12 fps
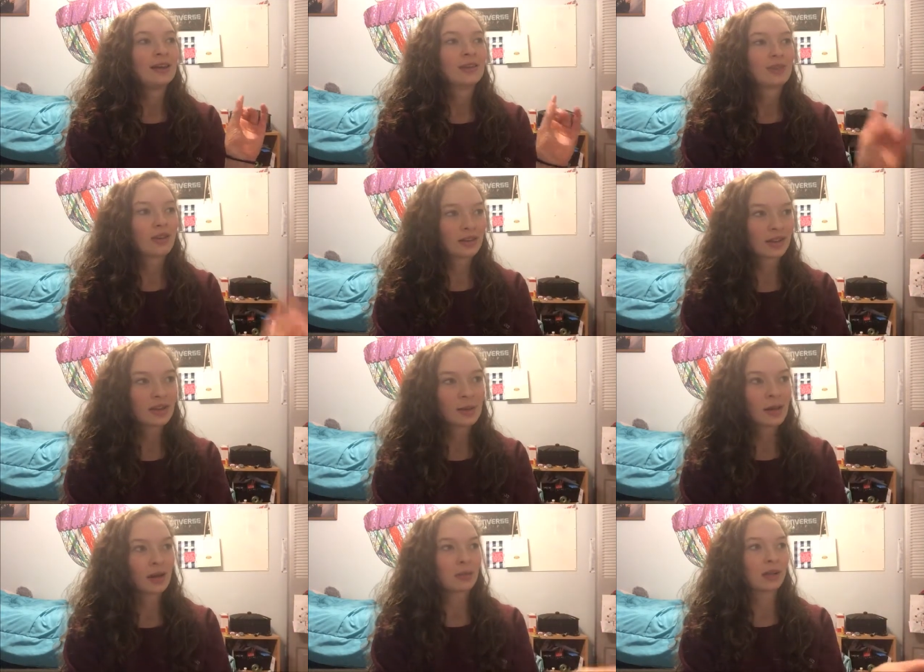So I clicked the
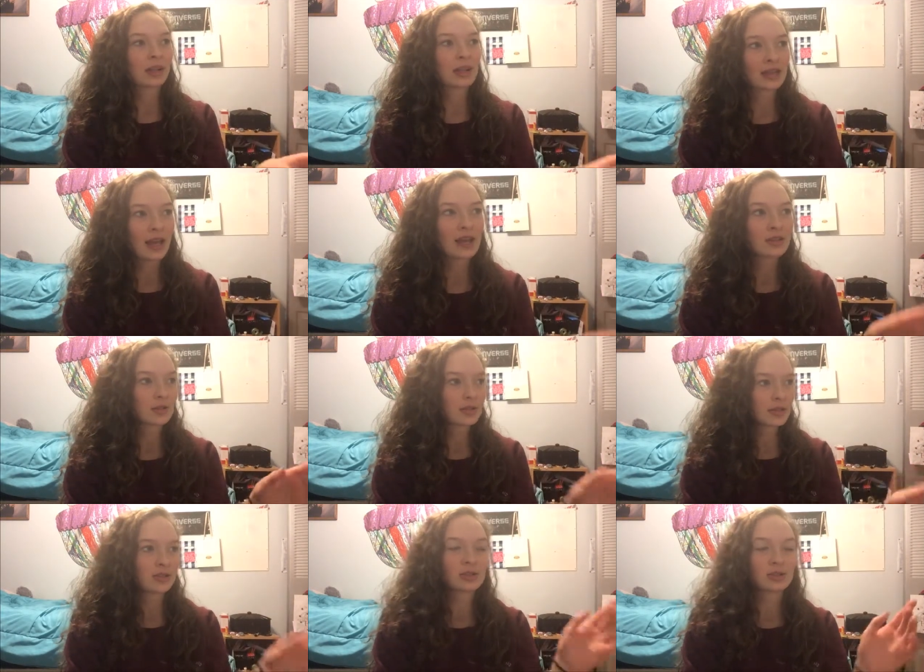button, I'm clicking cancel,
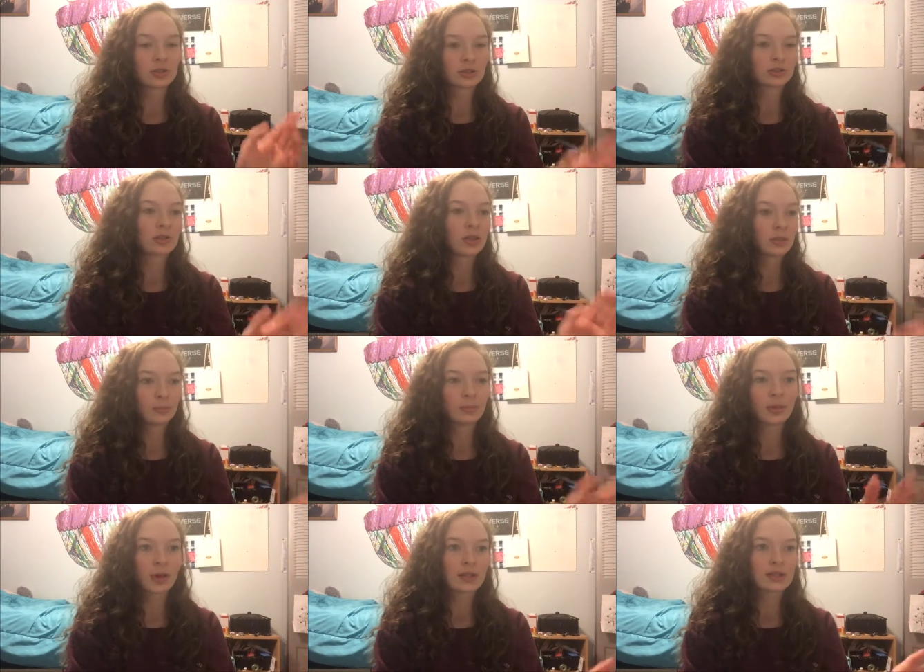enter,
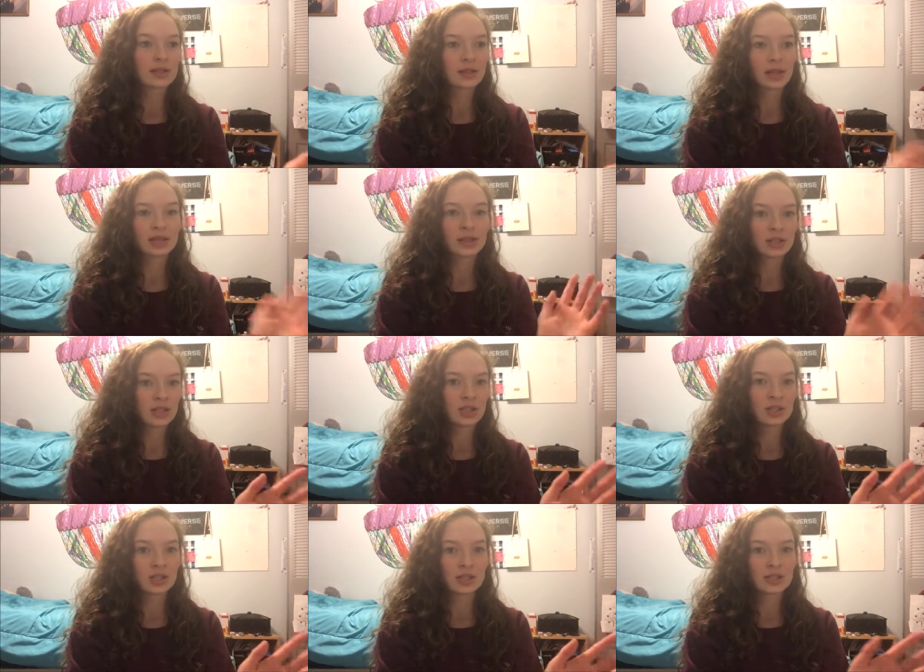pressing like the
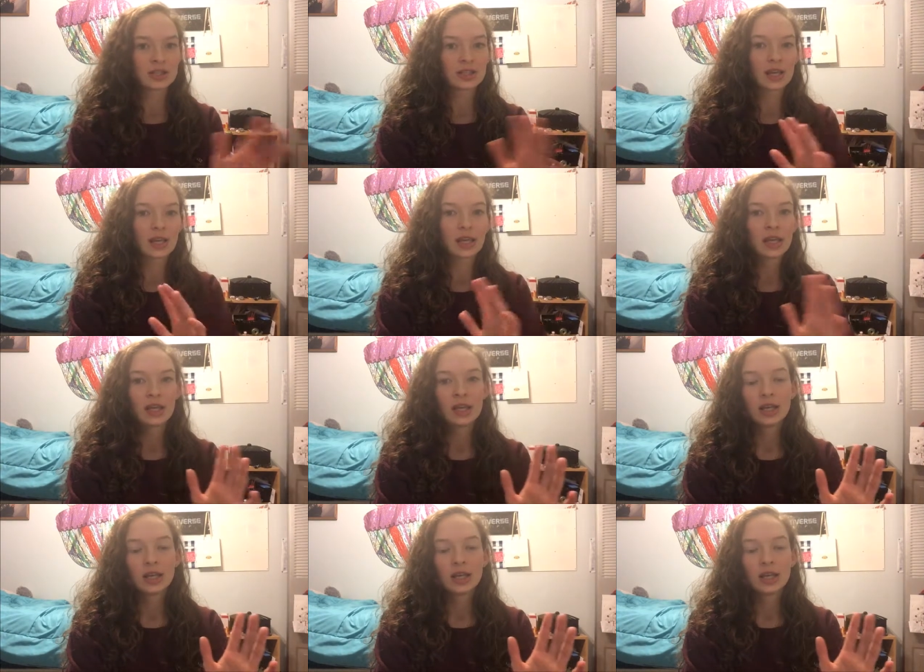digits, and like,